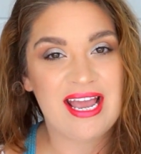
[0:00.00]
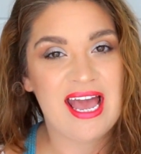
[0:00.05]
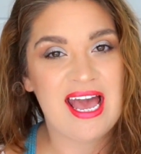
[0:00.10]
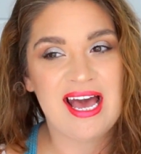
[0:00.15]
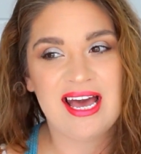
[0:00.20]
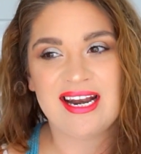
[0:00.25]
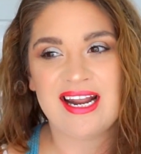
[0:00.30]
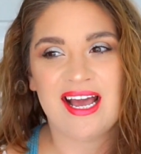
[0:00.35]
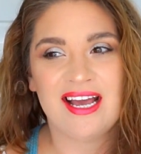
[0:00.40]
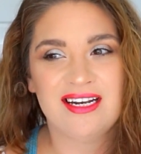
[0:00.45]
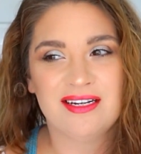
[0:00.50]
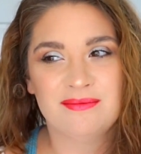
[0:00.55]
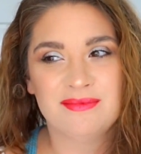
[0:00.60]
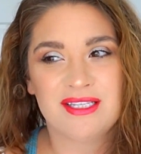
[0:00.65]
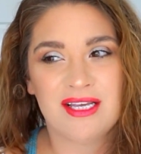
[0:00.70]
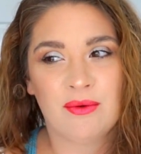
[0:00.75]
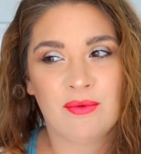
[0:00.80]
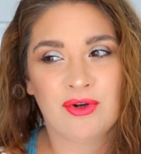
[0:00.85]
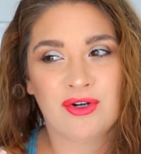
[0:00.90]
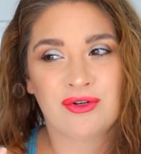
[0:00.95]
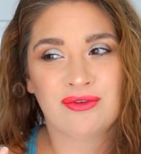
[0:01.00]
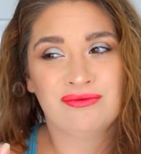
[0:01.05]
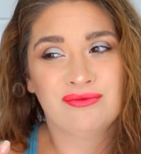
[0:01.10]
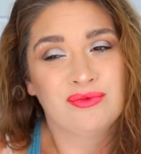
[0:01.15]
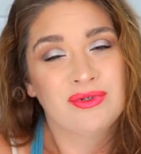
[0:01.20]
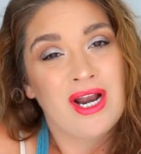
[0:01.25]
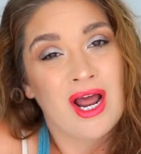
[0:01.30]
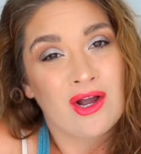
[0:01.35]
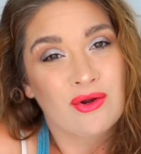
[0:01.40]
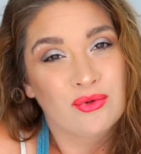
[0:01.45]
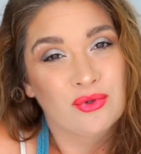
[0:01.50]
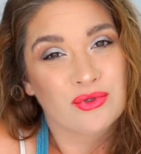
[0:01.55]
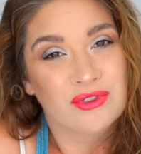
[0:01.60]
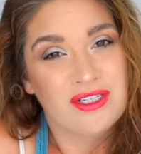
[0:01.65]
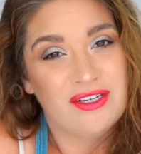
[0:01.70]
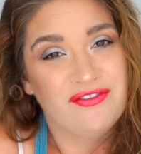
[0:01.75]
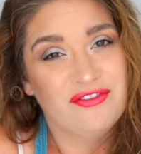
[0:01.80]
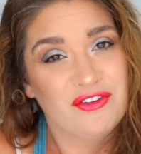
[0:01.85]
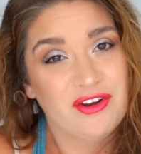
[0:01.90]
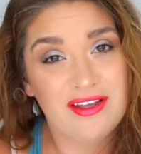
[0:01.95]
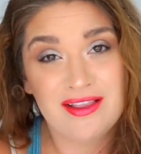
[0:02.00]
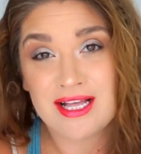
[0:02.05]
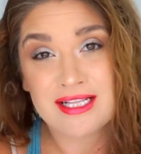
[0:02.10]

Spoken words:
at items that were not cruelty free.